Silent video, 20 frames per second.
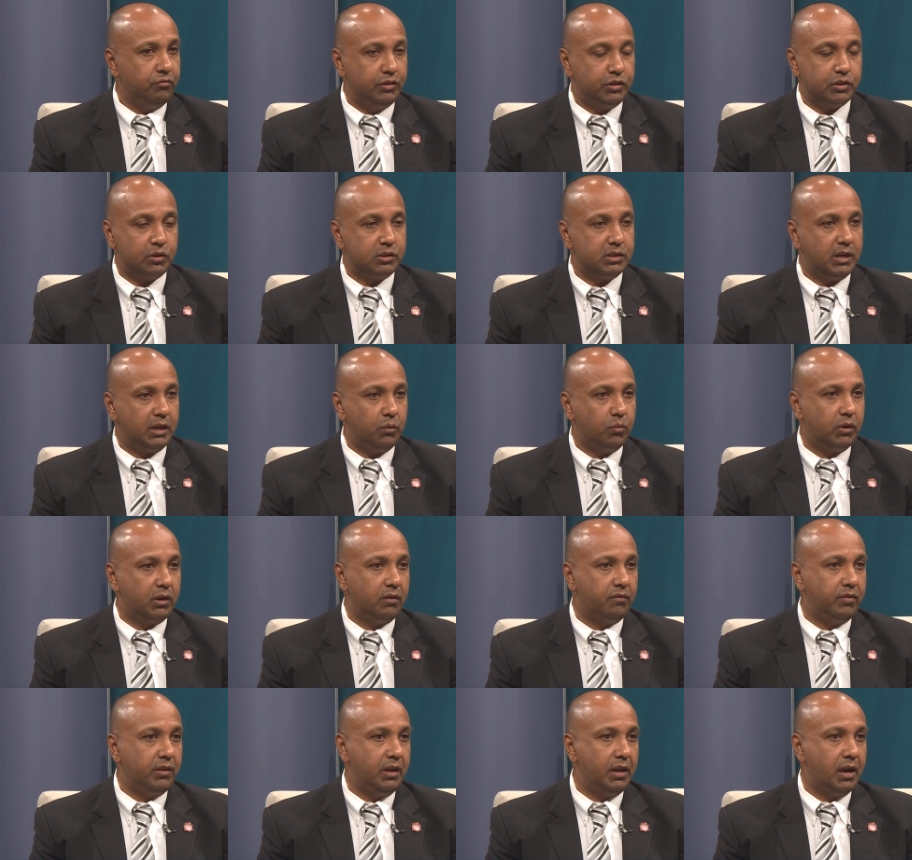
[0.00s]
reach out to any
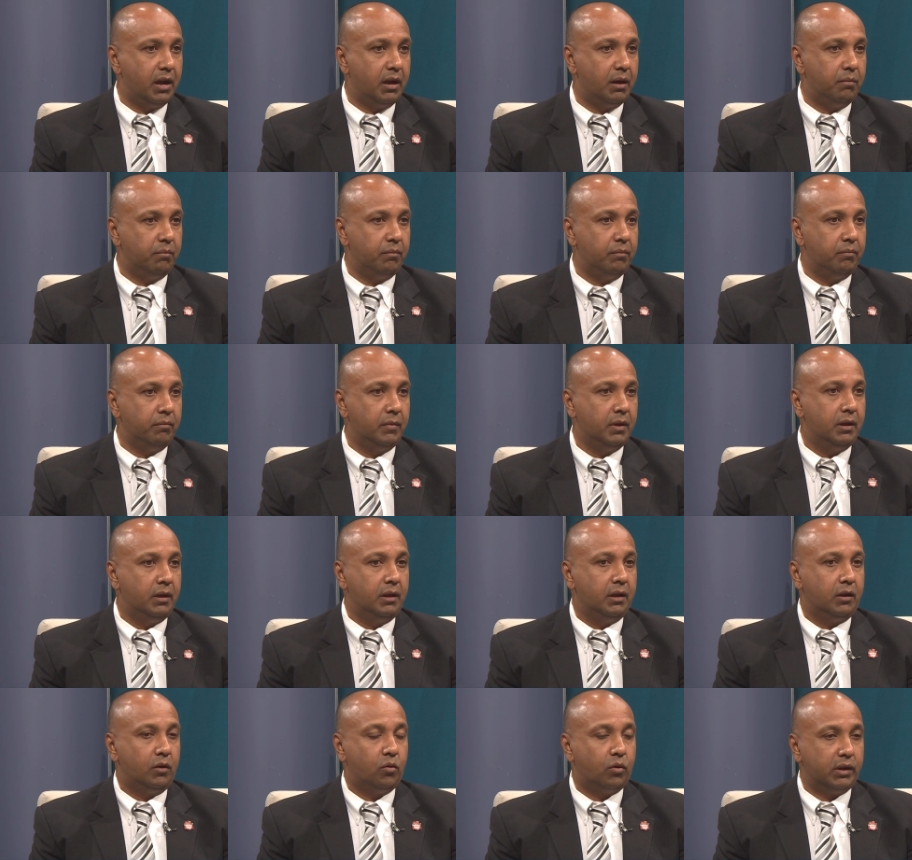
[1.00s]
one of the um,
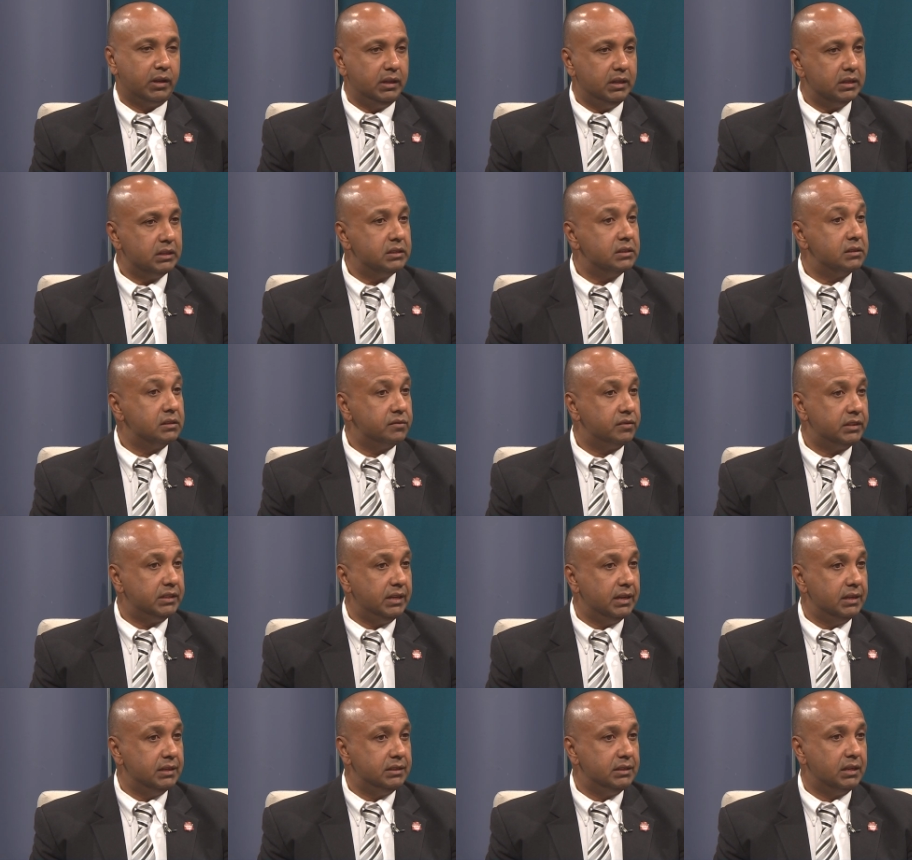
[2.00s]
coordinators for
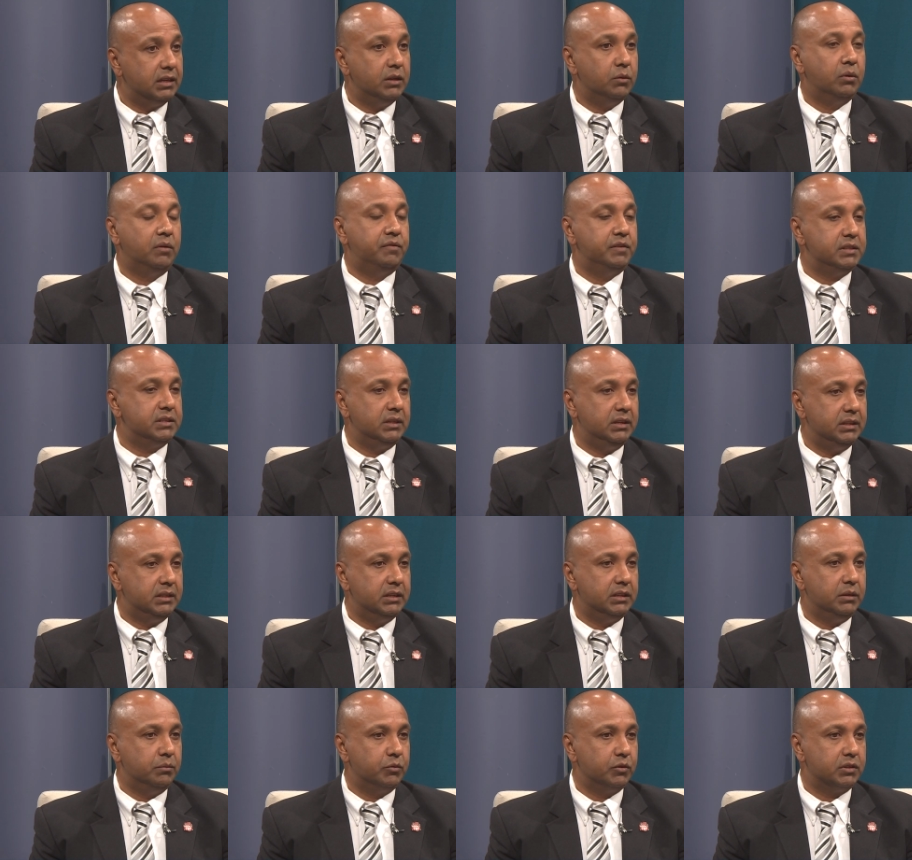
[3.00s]
TIC and they will
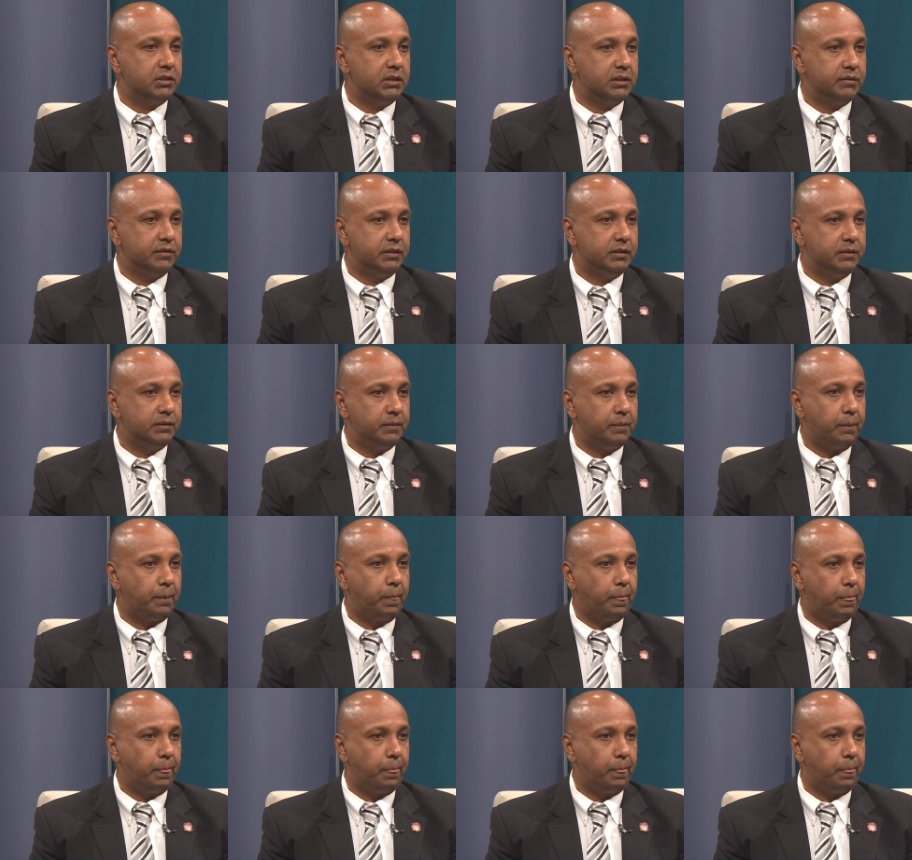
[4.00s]
facilitate the process for you.